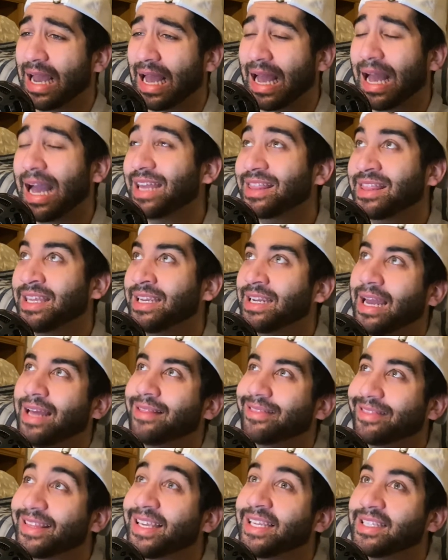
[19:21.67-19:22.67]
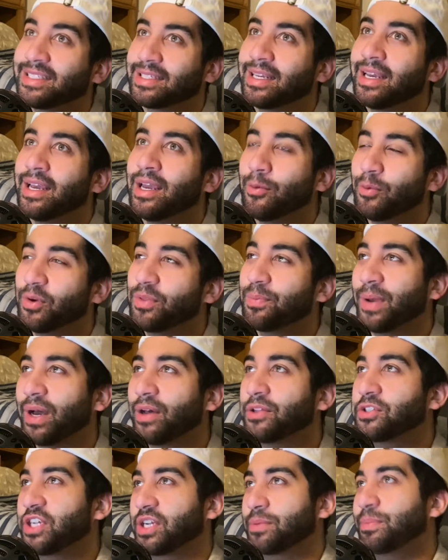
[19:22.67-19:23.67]
I think at least with
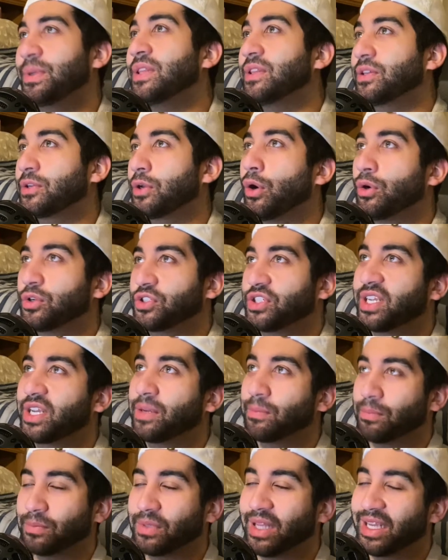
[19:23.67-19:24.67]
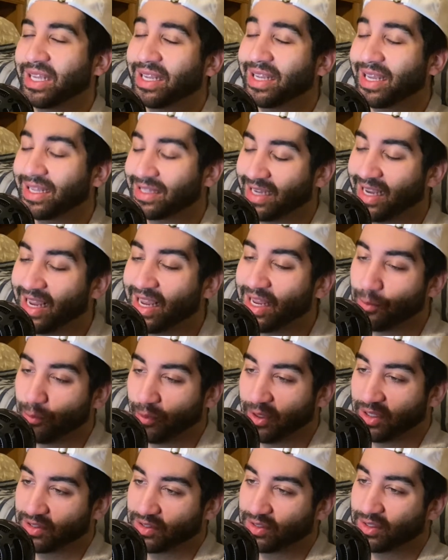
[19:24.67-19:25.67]
Belichick being the coach, they can get to 8
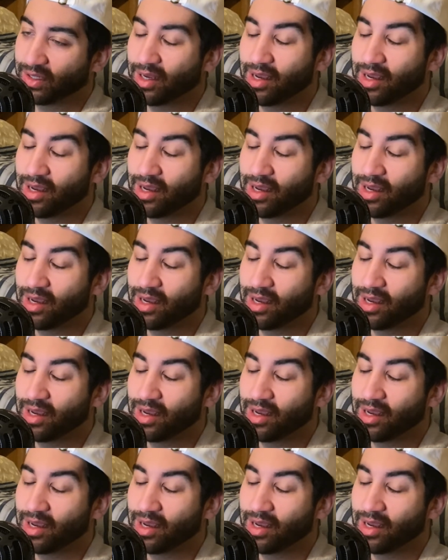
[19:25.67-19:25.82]
wins